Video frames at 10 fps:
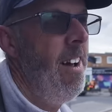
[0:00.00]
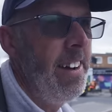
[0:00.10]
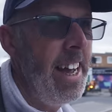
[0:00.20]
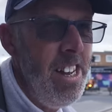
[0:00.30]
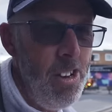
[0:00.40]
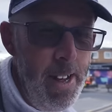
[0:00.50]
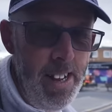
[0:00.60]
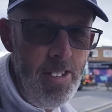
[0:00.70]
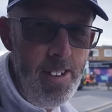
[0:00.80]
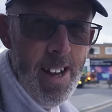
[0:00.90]
knock into it
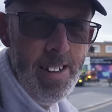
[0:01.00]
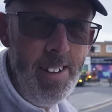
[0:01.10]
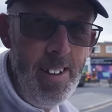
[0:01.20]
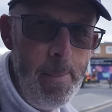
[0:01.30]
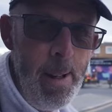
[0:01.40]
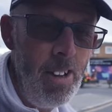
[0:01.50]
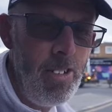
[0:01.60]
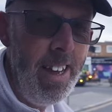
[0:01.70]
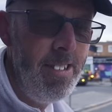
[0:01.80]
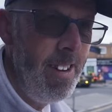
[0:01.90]
and started to demolish it